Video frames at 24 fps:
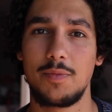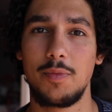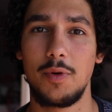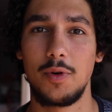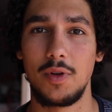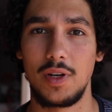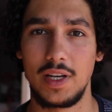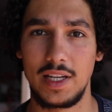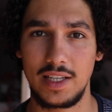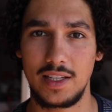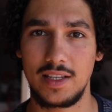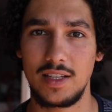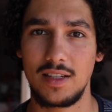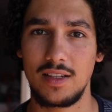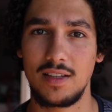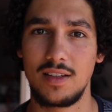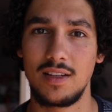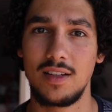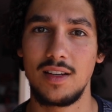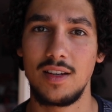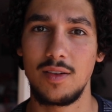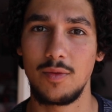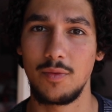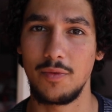to Port
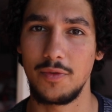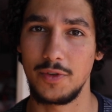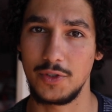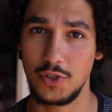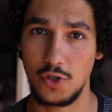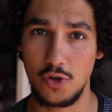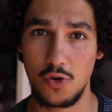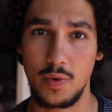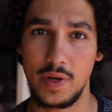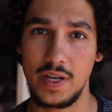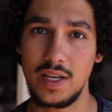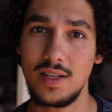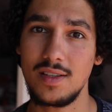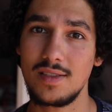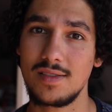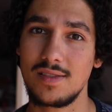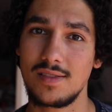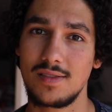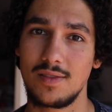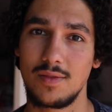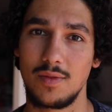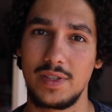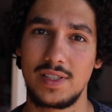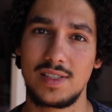Lincoln for 2
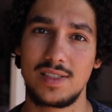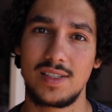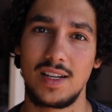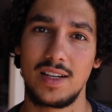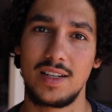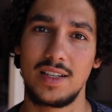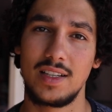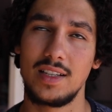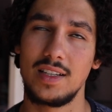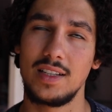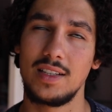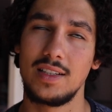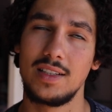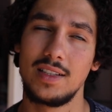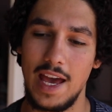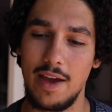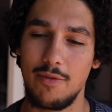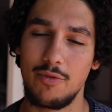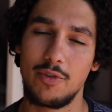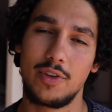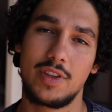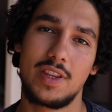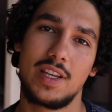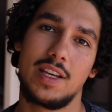weeks. We studied
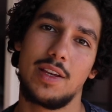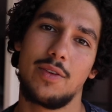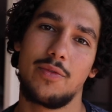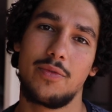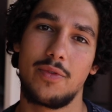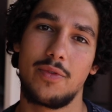everything